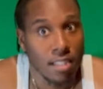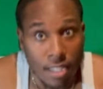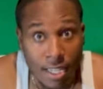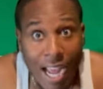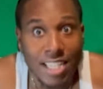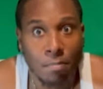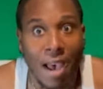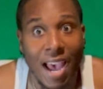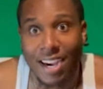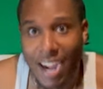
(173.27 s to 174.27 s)
He got his
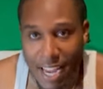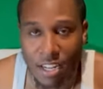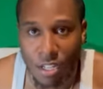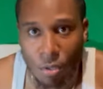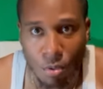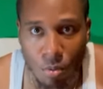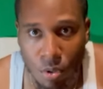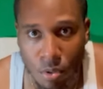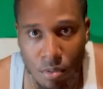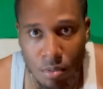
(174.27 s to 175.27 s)
bag late in the third
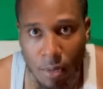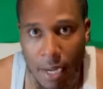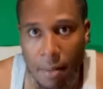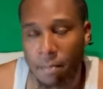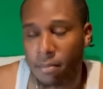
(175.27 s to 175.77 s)
quarter, right?